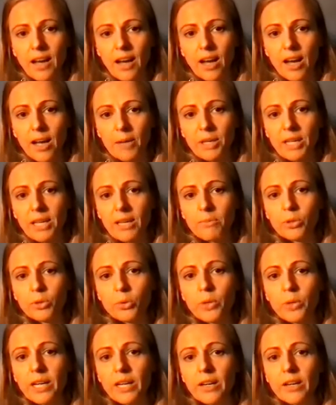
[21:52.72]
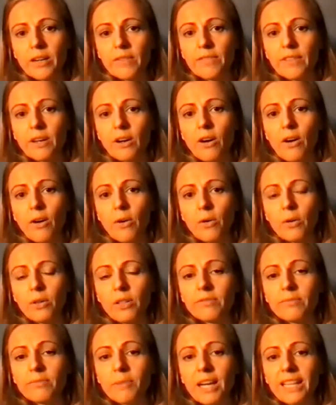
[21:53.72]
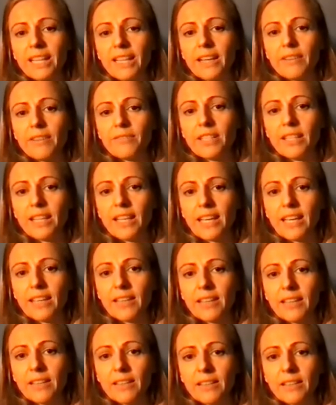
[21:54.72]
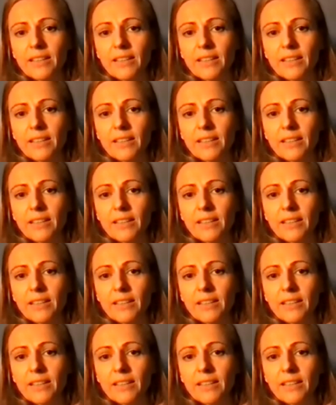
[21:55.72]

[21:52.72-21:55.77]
I become aware of the whole of my left leg,